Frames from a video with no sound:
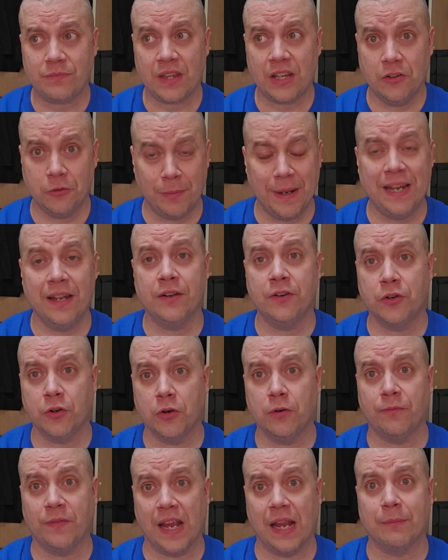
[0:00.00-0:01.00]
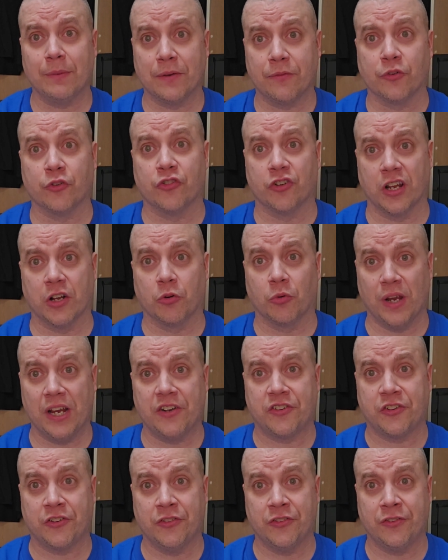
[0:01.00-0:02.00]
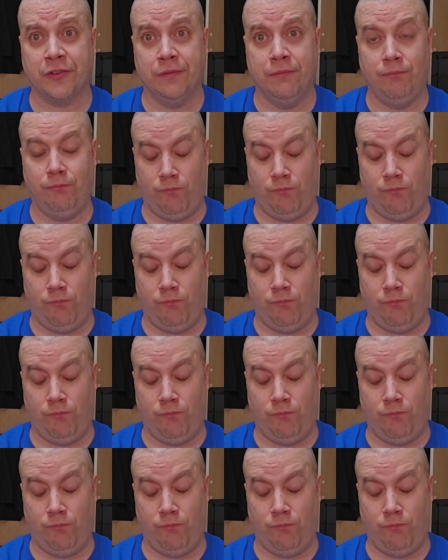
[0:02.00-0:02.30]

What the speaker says: It's been her family for generations.